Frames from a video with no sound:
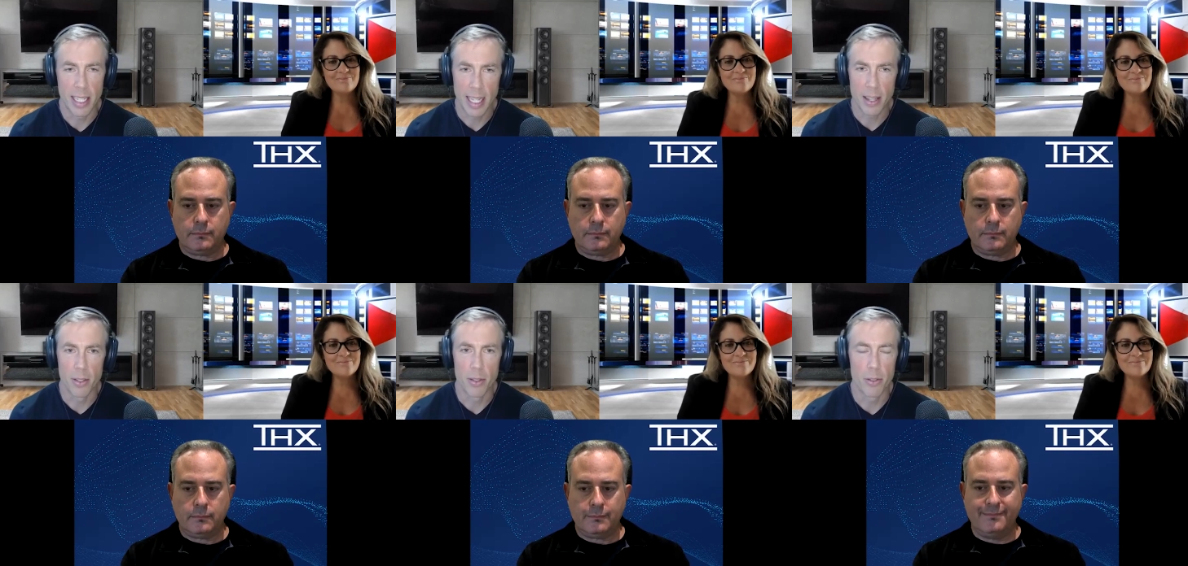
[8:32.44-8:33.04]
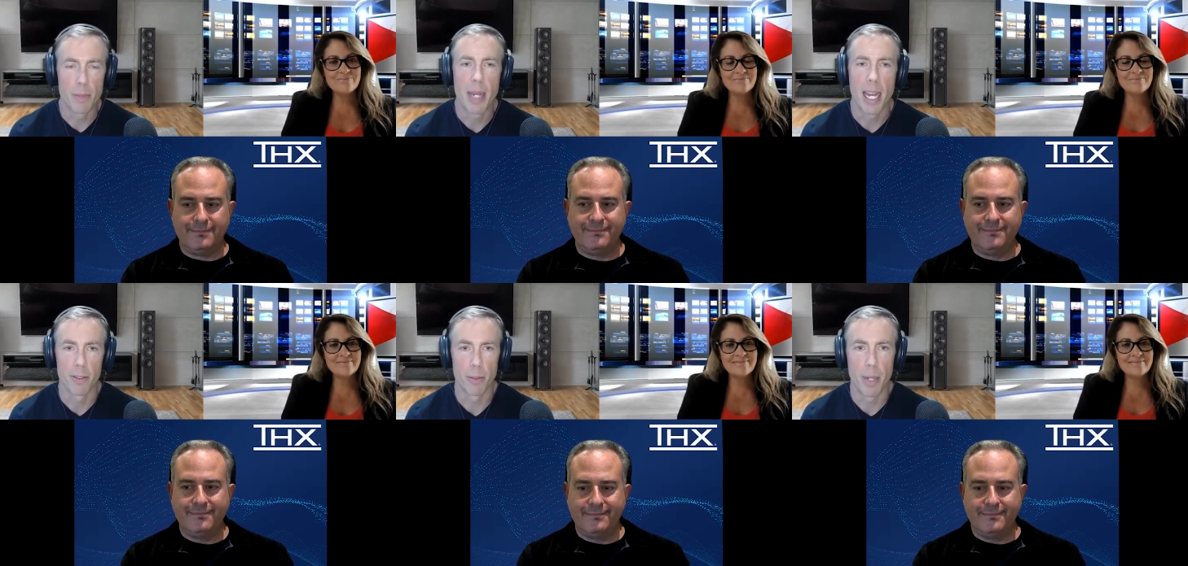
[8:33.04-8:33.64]
Speaker 1: they, they get the, those
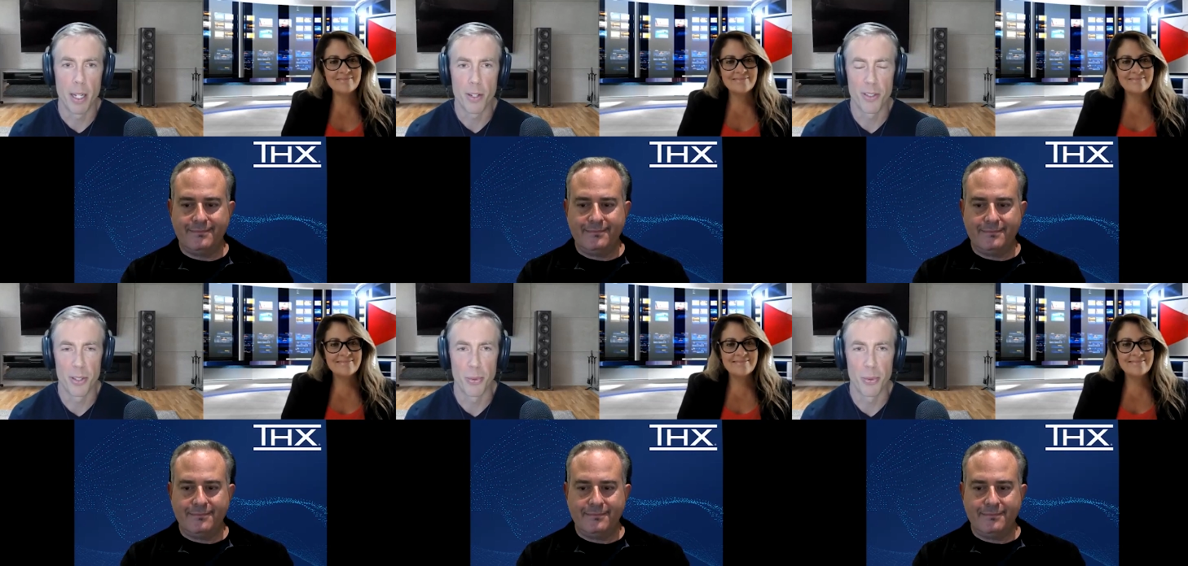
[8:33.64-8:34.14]
impactful punches